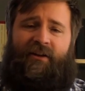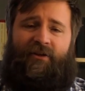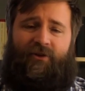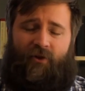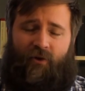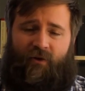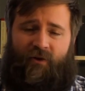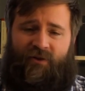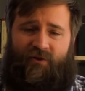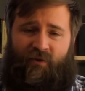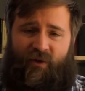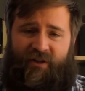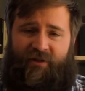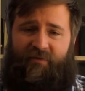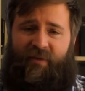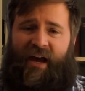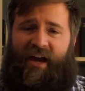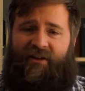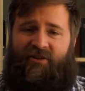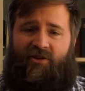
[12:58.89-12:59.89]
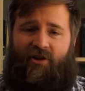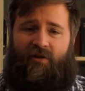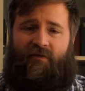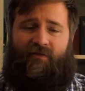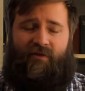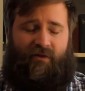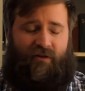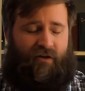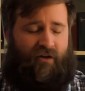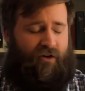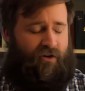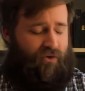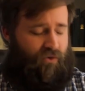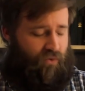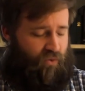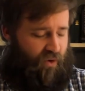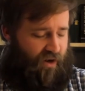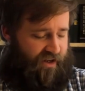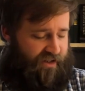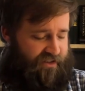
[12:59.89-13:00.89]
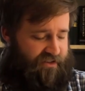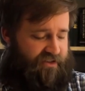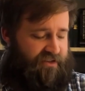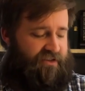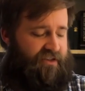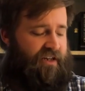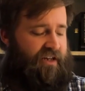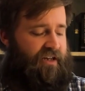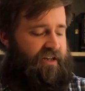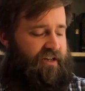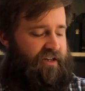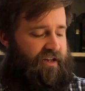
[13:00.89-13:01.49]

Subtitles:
towards which Passover was